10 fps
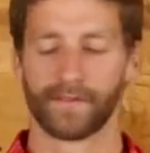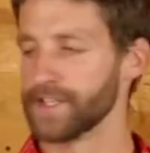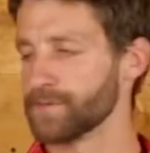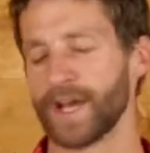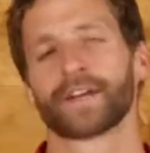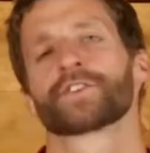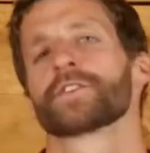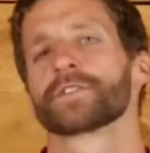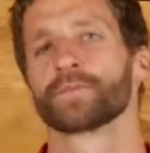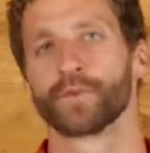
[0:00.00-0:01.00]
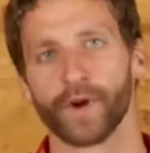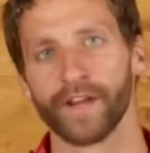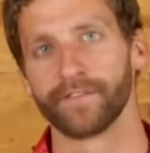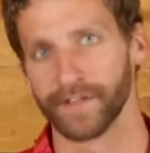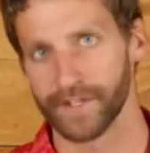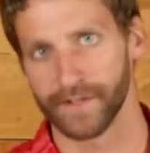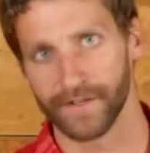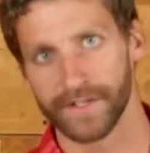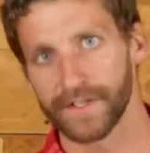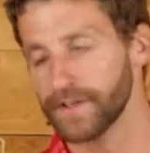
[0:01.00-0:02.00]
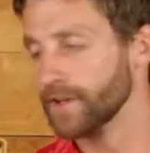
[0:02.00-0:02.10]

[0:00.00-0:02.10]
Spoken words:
These packs share some great features.